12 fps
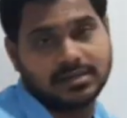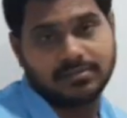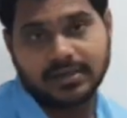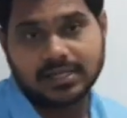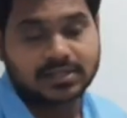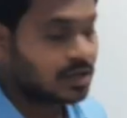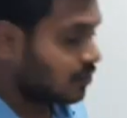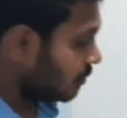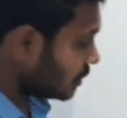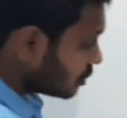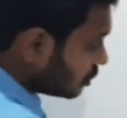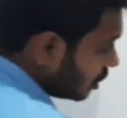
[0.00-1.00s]
means
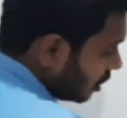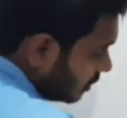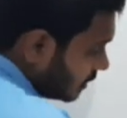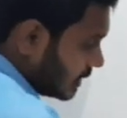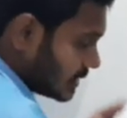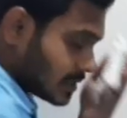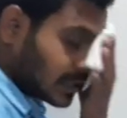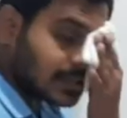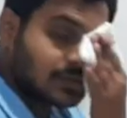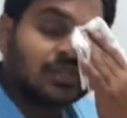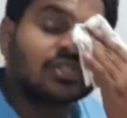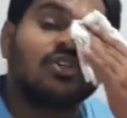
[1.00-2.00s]
we should not
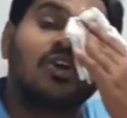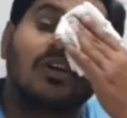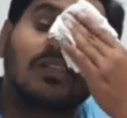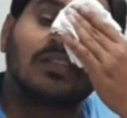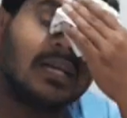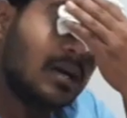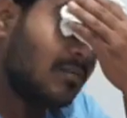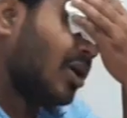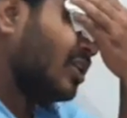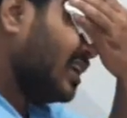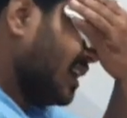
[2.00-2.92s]
discuss, we should not think about